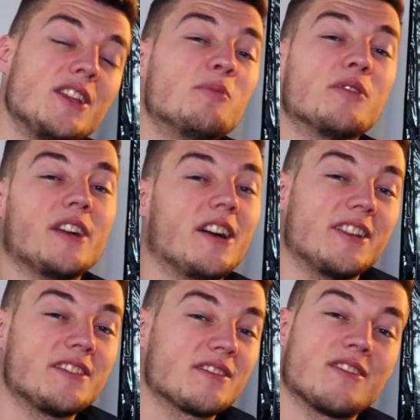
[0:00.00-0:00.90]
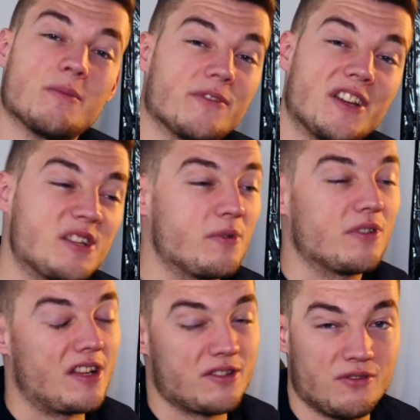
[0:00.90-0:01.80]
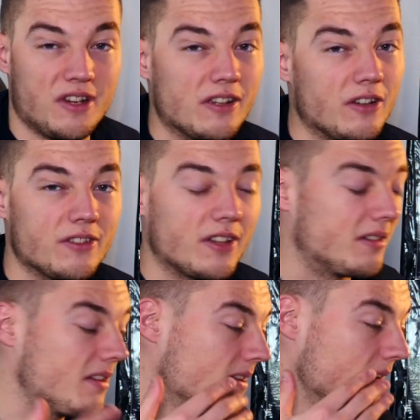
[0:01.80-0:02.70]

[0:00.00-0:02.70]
You put that on Instagram or Facebook, that's great content.